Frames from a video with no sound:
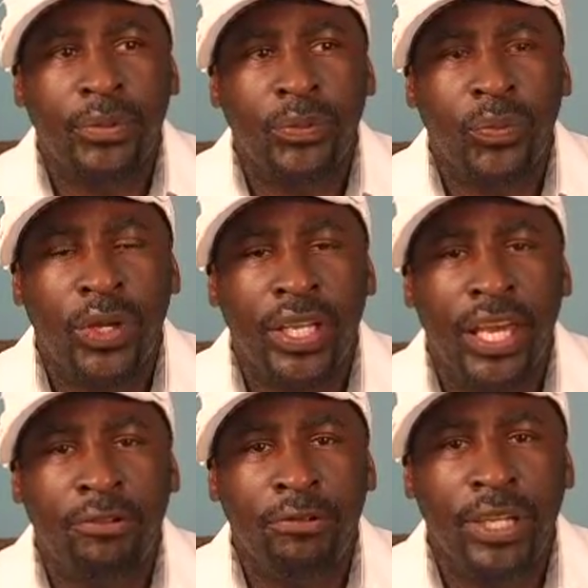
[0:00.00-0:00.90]
when
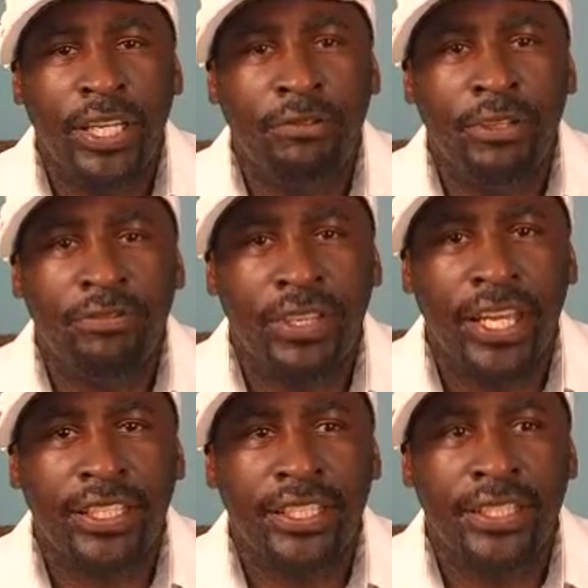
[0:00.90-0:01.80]
I really
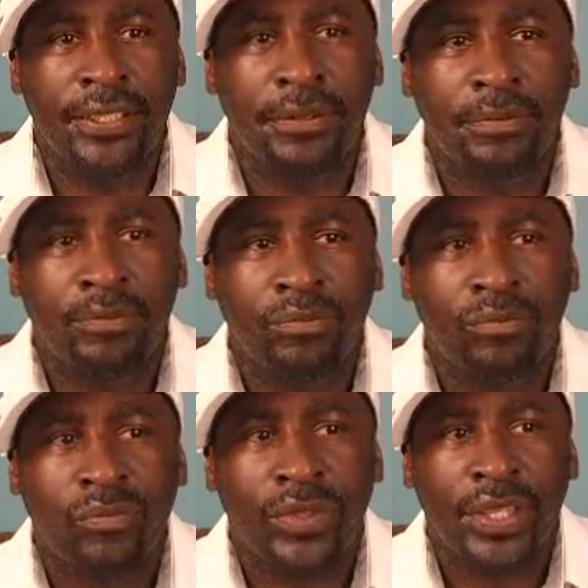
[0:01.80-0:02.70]
reflected
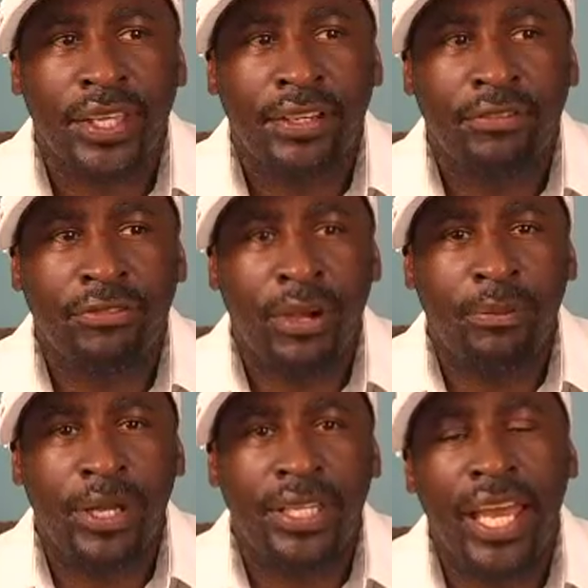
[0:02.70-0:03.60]

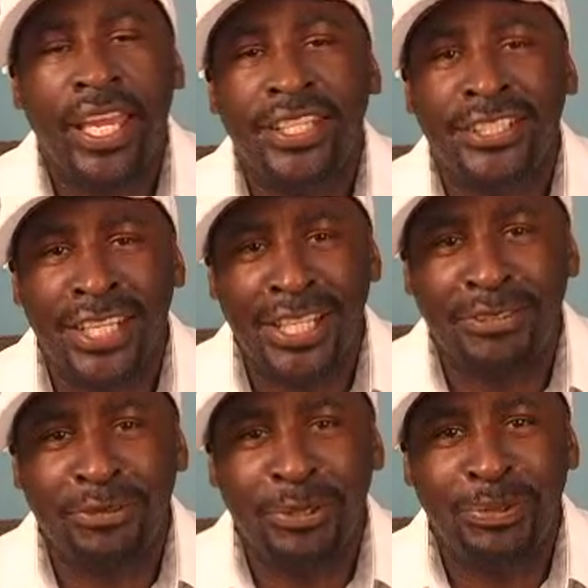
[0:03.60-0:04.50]
from an
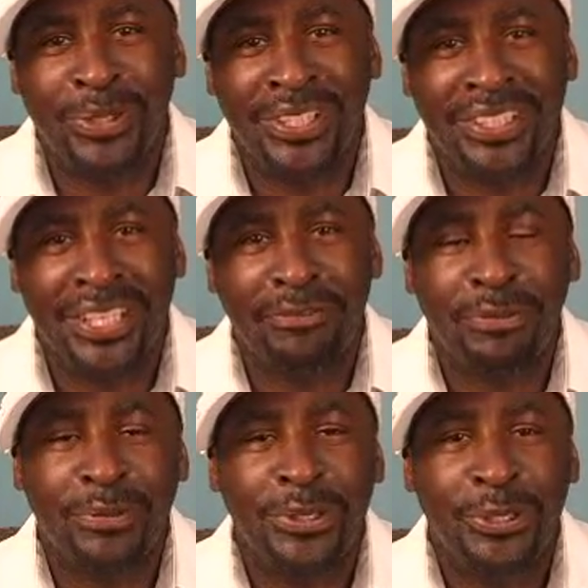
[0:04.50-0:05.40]
angelic viewpoint, not
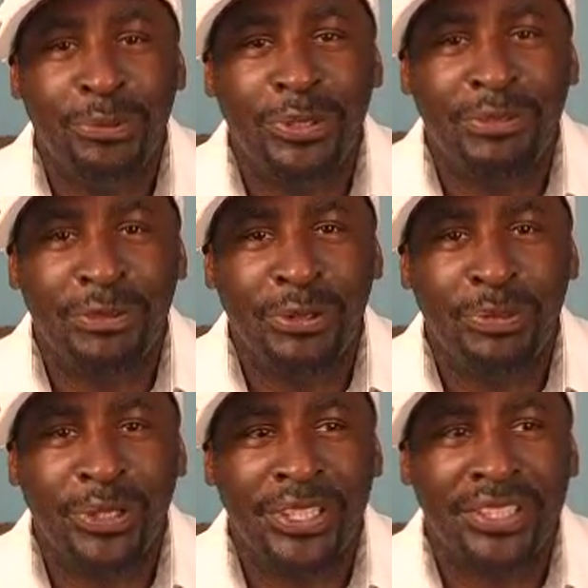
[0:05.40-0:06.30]
from a human
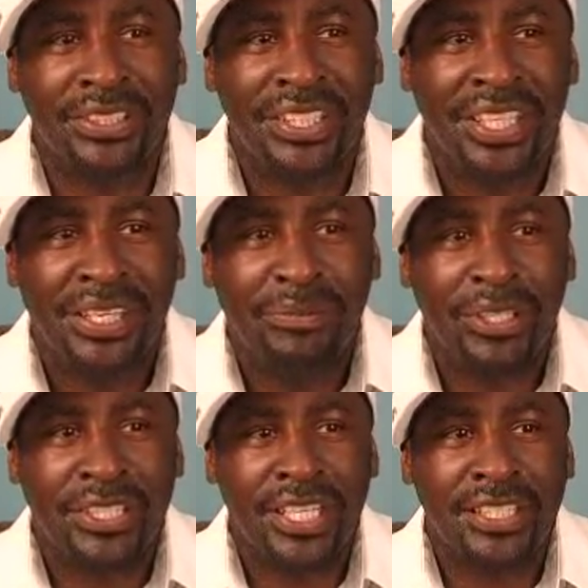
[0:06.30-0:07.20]
viewpoint,
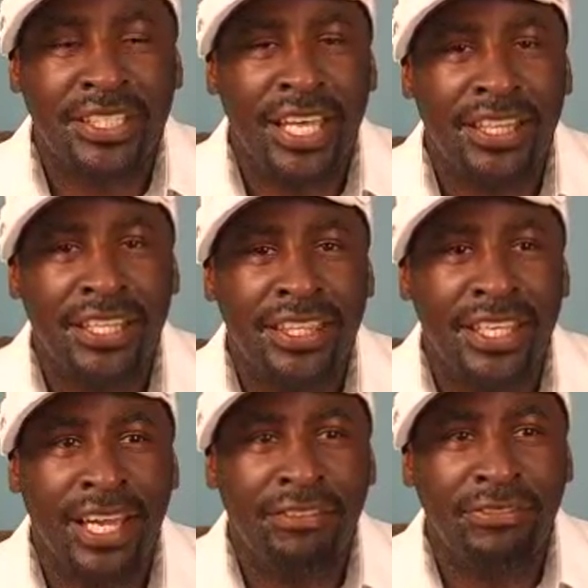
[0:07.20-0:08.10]
because that's another
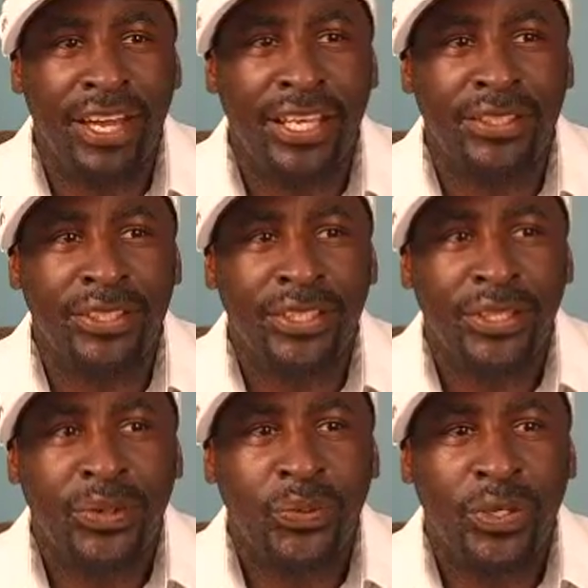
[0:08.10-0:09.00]
thing I find
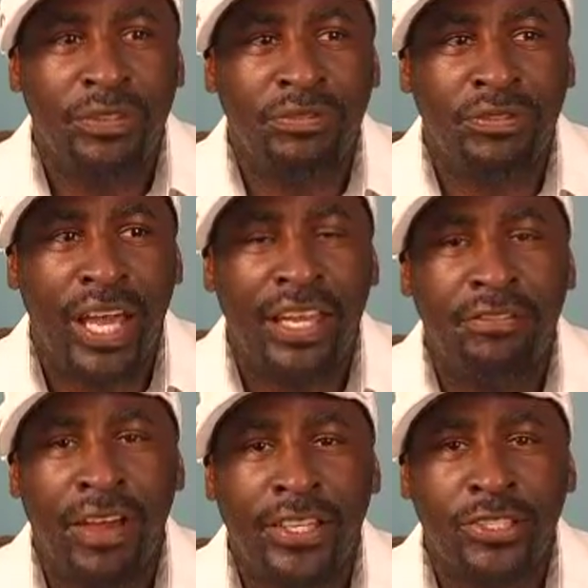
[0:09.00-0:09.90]
with
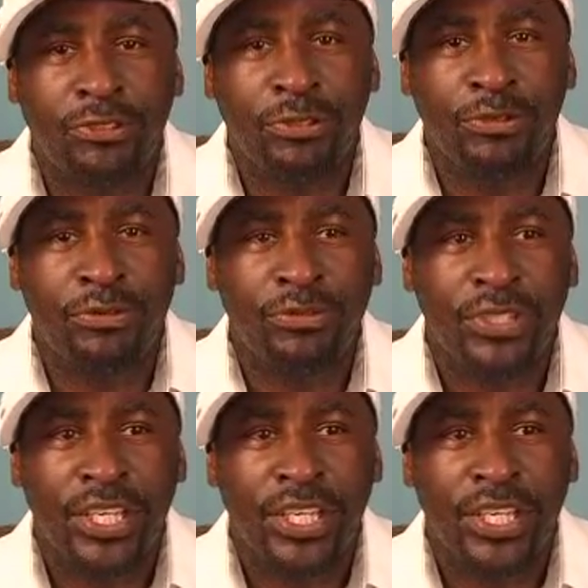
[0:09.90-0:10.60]
advanced truth.